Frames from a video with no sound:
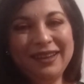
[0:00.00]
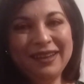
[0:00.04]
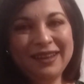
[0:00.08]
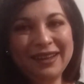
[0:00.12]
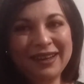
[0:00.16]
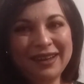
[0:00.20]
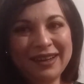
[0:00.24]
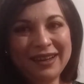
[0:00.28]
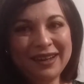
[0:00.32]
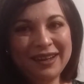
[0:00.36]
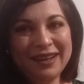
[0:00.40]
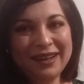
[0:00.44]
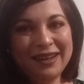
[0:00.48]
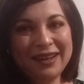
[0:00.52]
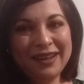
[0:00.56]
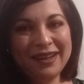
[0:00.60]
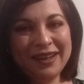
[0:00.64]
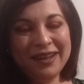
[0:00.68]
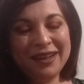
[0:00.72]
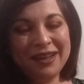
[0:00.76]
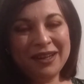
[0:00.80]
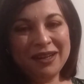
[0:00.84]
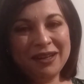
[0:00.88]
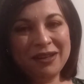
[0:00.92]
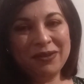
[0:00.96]

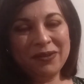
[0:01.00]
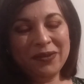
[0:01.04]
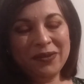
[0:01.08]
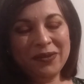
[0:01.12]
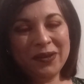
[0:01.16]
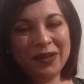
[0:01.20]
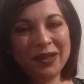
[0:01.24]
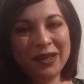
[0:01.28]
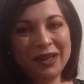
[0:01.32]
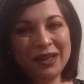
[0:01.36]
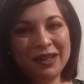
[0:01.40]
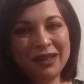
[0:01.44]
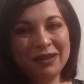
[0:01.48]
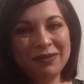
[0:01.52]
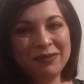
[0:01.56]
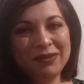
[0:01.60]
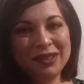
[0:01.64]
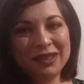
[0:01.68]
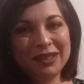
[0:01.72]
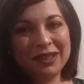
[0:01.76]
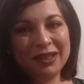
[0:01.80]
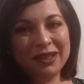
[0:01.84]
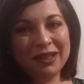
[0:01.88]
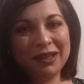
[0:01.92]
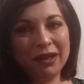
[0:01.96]
yeah, uh, okay, let me
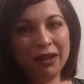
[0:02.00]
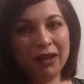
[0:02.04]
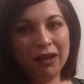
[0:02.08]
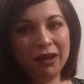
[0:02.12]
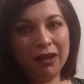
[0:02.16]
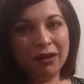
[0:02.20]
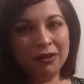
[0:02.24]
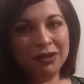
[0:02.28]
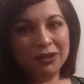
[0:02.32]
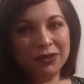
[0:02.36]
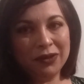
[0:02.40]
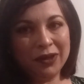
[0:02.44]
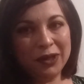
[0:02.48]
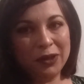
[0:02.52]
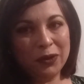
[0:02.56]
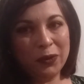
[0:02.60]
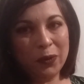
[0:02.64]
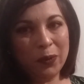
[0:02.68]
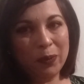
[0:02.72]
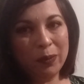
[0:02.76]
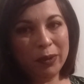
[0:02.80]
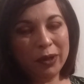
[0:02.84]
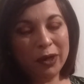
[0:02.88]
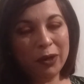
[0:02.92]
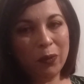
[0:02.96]
see. I'm trying to
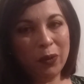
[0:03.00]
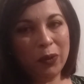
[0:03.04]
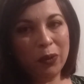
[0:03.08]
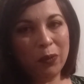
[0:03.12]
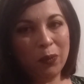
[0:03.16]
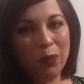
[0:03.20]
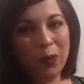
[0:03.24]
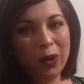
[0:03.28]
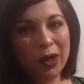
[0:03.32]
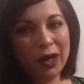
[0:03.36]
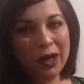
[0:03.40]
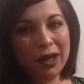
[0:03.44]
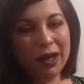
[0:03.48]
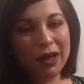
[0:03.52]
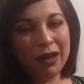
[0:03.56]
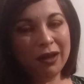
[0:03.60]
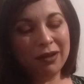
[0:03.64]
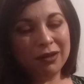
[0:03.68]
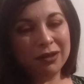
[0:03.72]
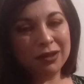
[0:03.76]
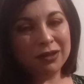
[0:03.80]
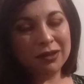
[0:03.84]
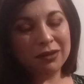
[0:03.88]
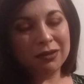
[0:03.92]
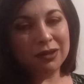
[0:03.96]
open it with one
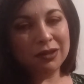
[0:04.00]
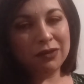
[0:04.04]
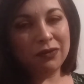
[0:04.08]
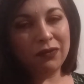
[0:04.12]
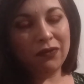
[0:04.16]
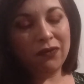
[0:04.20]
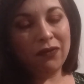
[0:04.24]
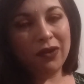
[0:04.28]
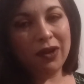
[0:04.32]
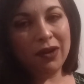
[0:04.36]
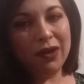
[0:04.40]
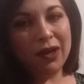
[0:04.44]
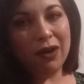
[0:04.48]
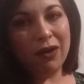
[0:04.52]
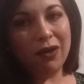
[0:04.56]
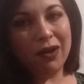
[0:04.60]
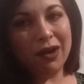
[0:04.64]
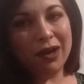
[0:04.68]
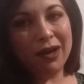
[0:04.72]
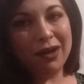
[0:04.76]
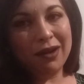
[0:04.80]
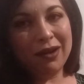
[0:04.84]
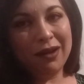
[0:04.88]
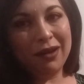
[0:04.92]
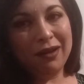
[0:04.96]
hand, so it's very
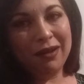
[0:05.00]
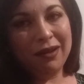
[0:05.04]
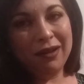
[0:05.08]
hard.